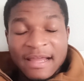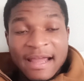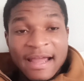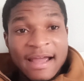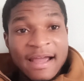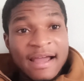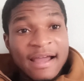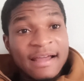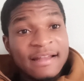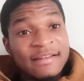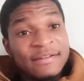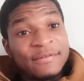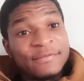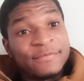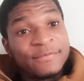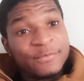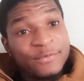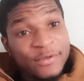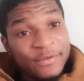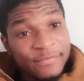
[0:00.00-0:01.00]
and a
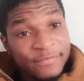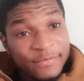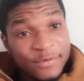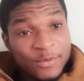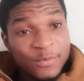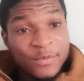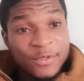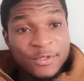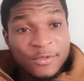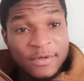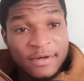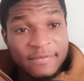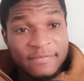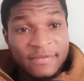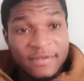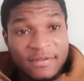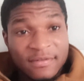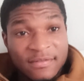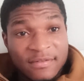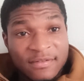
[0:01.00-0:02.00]
free flowing
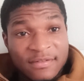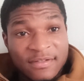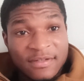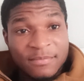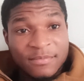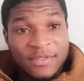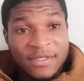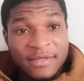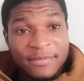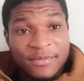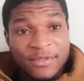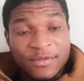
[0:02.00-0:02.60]
traffic at the same time.